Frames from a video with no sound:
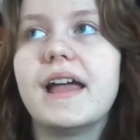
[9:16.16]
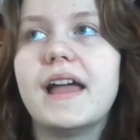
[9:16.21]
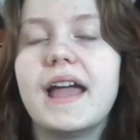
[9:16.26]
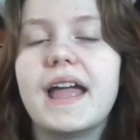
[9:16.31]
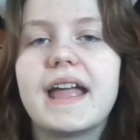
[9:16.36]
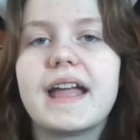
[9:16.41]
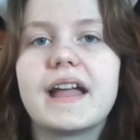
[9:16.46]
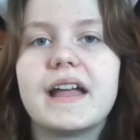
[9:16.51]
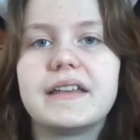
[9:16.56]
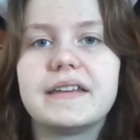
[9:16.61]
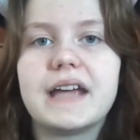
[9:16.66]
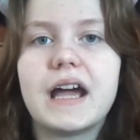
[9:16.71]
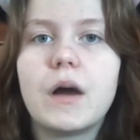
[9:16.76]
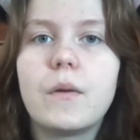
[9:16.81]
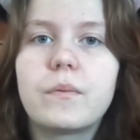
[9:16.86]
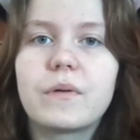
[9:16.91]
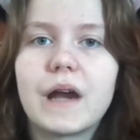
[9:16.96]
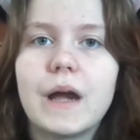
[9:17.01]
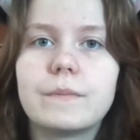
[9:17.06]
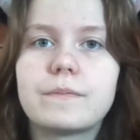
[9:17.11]
And
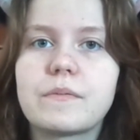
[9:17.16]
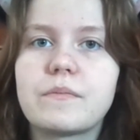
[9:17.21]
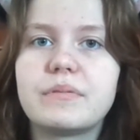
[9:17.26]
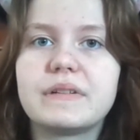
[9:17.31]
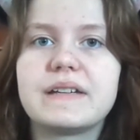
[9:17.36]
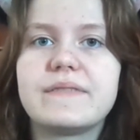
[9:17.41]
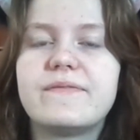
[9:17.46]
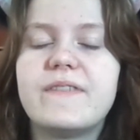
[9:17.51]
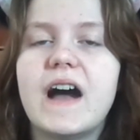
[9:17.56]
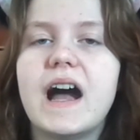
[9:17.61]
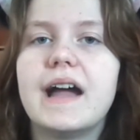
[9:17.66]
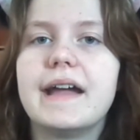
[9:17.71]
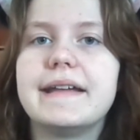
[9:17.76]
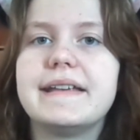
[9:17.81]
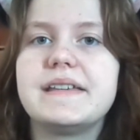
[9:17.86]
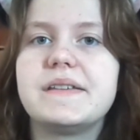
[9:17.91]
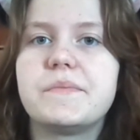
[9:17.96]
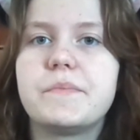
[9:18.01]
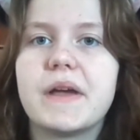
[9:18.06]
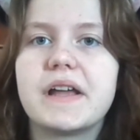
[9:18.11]
I'll probably
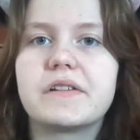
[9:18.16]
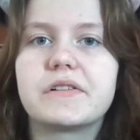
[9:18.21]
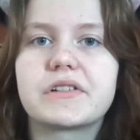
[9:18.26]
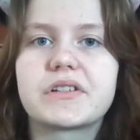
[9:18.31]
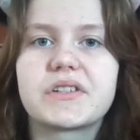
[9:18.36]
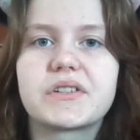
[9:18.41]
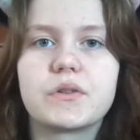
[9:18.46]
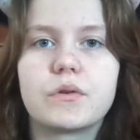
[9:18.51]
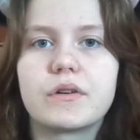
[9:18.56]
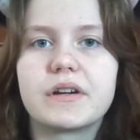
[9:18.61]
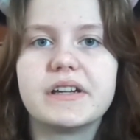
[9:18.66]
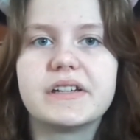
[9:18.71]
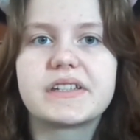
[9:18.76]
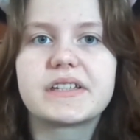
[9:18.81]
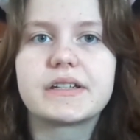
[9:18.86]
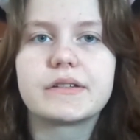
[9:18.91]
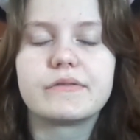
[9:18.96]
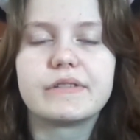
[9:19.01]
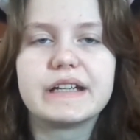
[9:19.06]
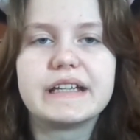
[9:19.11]
find better stories
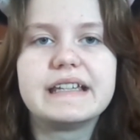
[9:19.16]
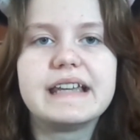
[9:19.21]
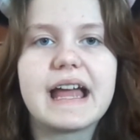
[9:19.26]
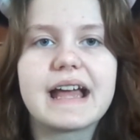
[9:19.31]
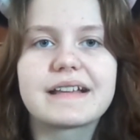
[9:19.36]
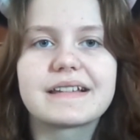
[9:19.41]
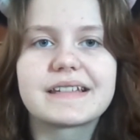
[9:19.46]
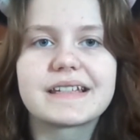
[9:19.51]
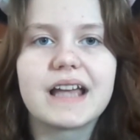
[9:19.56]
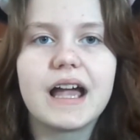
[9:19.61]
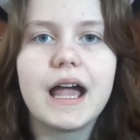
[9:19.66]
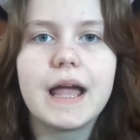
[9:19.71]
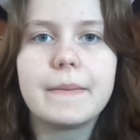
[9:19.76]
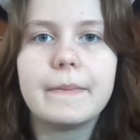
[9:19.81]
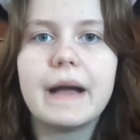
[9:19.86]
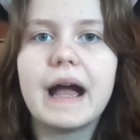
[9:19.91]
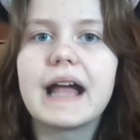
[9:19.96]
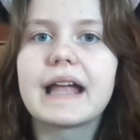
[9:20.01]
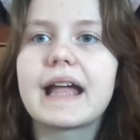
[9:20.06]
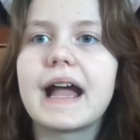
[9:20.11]
to read next
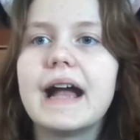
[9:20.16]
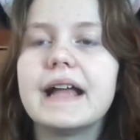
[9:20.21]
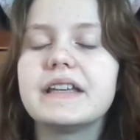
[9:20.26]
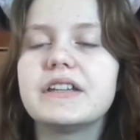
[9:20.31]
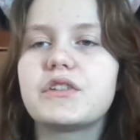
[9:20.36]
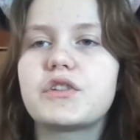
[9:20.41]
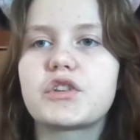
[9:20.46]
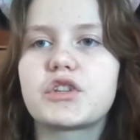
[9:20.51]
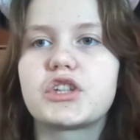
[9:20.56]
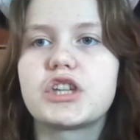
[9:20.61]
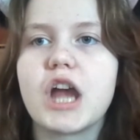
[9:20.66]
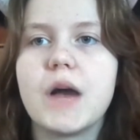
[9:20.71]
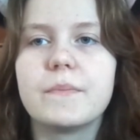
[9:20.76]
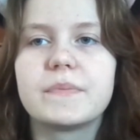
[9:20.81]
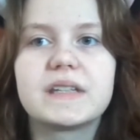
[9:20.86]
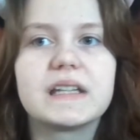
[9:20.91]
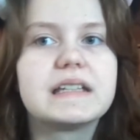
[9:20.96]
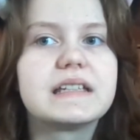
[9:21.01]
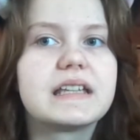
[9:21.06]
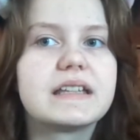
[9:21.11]
time. I kind of just
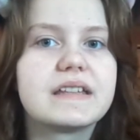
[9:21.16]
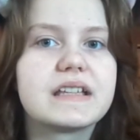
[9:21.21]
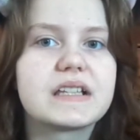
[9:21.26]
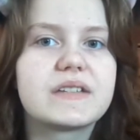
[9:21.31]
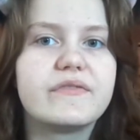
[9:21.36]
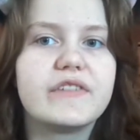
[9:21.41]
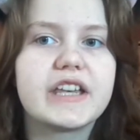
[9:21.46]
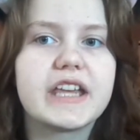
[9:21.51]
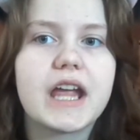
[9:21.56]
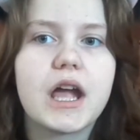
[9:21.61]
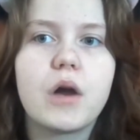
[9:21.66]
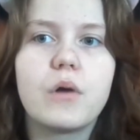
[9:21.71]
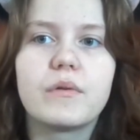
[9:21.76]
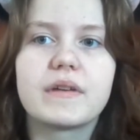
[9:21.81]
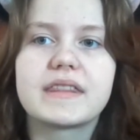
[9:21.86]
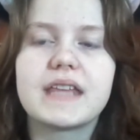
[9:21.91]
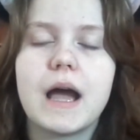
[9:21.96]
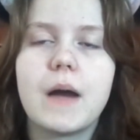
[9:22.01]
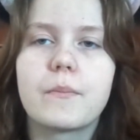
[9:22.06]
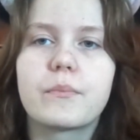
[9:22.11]
jumped into this video
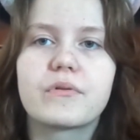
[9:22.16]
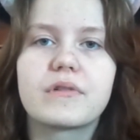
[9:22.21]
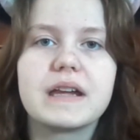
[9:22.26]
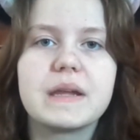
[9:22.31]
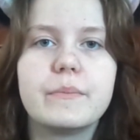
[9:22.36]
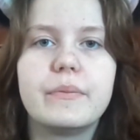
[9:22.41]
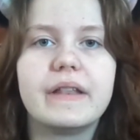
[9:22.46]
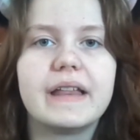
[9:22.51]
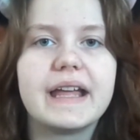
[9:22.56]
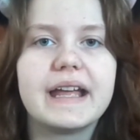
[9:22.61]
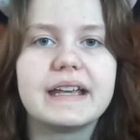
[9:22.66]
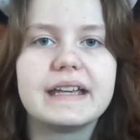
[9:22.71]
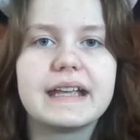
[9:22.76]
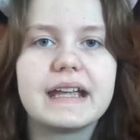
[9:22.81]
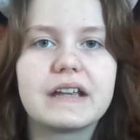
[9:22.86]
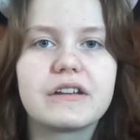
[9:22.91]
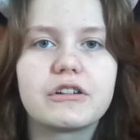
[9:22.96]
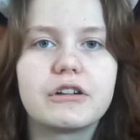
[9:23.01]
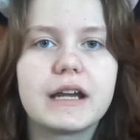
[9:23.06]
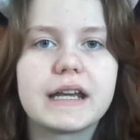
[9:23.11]
without pre-planning
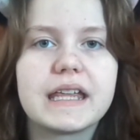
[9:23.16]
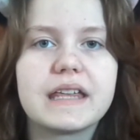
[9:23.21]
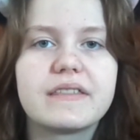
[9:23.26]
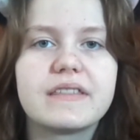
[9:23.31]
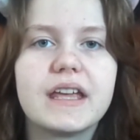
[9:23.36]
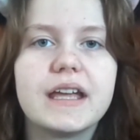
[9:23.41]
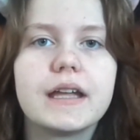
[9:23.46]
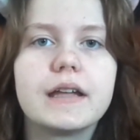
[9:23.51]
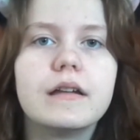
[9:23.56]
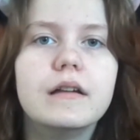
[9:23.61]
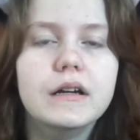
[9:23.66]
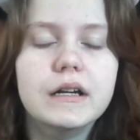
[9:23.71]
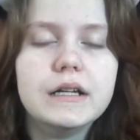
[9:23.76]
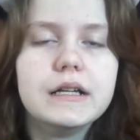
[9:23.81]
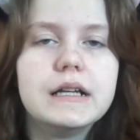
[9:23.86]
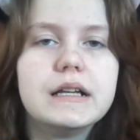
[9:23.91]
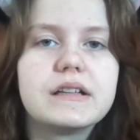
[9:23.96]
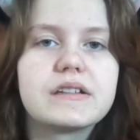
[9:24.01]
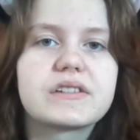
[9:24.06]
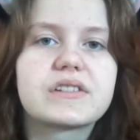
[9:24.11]
it or anything.
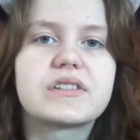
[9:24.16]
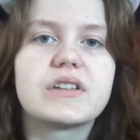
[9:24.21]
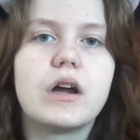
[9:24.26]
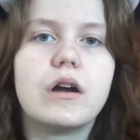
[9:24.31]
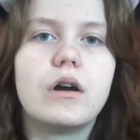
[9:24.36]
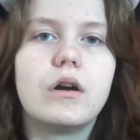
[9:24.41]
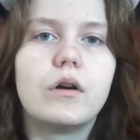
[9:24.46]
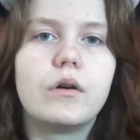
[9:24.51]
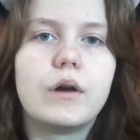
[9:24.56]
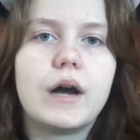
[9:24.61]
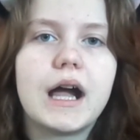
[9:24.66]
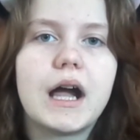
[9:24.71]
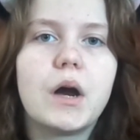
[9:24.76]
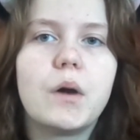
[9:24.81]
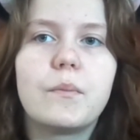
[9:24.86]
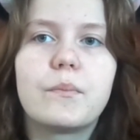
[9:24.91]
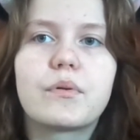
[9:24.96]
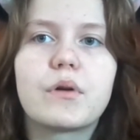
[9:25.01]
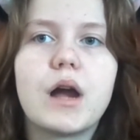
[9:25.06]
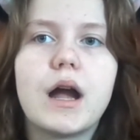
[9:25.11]
So
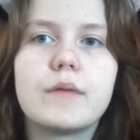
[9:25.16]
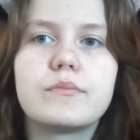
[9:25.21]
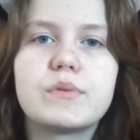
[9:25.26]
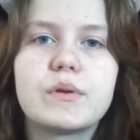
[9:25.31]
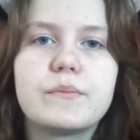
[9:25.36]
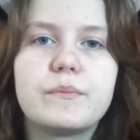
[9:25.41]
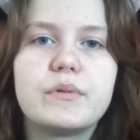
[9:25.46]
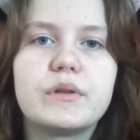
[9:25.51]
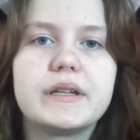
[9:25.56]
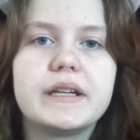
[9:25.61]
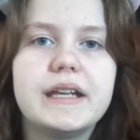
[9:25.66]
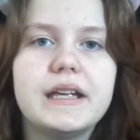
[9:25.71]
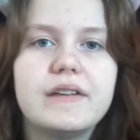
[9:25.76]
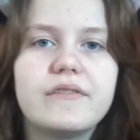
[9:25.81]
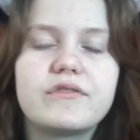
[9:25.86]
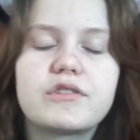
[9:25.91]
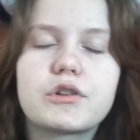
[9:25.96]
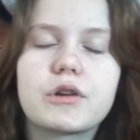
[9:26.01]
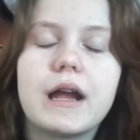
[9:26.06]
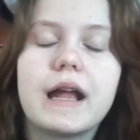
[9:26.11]
I'll probably
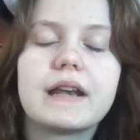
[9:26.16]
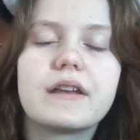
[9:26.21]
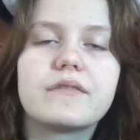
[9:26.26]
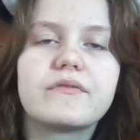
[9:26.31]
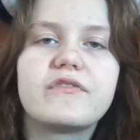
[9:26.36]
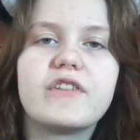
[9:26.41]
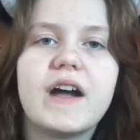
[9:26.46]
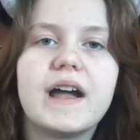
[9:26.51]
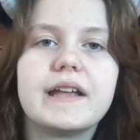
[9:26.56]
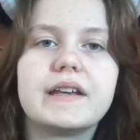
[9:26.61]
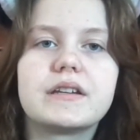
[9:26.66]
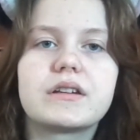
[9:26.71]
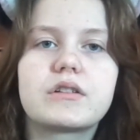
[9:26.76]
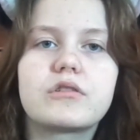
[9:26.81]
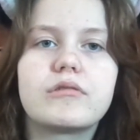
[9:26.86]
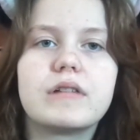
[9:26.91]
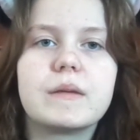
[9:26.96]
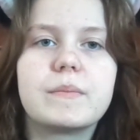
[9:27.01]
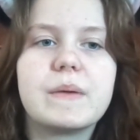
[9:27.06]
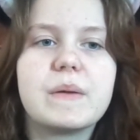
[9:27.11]
try to find
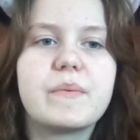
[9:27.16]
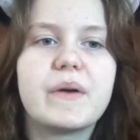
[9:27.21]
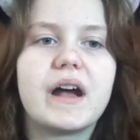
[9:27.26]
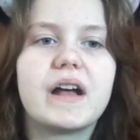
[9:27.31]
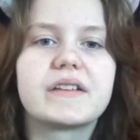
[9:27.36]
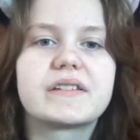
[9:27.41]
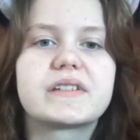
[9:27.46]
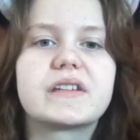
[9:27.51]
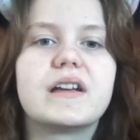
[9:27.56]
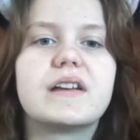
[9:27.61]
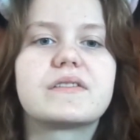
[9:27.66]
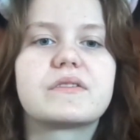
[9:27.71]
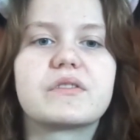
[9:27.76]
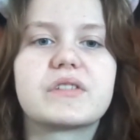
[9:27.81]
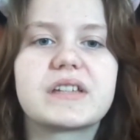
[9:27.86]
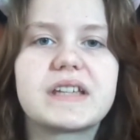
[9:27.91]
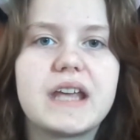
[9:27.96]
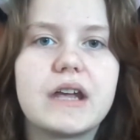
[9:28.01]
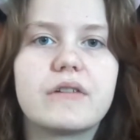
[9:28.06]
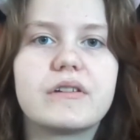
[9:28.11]
creepypastas or
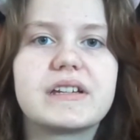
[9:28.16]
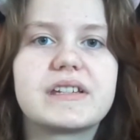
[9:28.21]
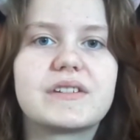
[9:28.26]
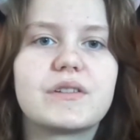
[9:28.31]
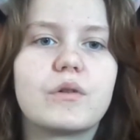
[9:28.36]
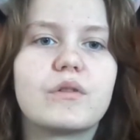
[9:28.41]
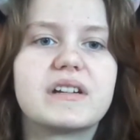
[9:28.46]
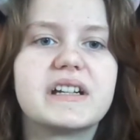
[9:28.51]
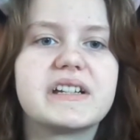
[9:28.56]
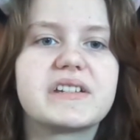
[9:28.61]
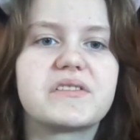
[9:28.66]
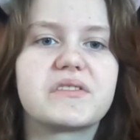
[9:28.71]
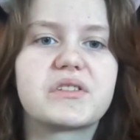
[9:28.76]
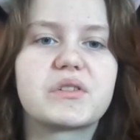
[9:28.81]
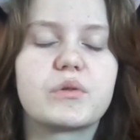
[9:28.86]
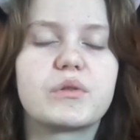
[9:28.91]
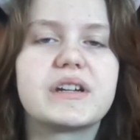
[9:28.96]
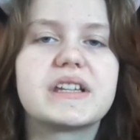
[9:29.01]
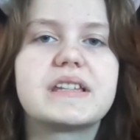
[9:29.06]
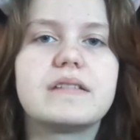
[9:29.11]
scary stories or
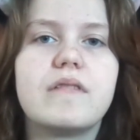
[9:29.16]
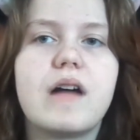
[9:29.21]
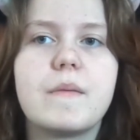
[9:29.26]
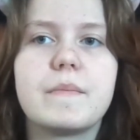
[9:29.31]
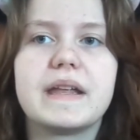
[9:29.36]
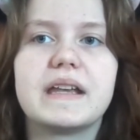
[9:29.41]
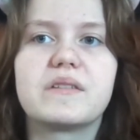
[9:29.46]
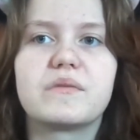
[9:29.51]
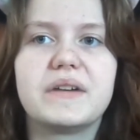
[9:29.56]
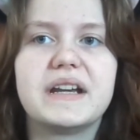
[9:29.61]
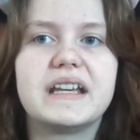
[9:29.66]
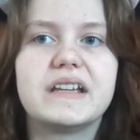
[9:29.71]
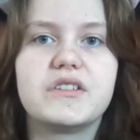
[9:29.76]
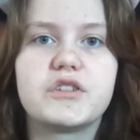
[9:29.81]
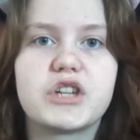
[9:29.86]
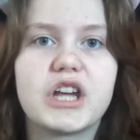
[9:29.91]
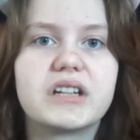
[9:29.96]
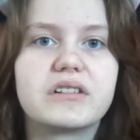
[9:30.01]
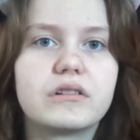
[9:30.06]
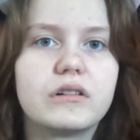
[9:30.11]
stories you want me to read in
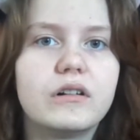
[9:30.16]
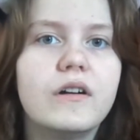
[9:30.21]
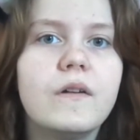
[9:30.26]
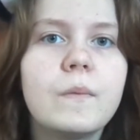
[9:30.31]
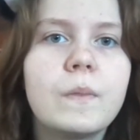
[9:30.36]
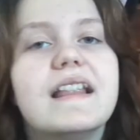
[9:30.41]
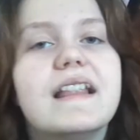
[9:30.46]
general.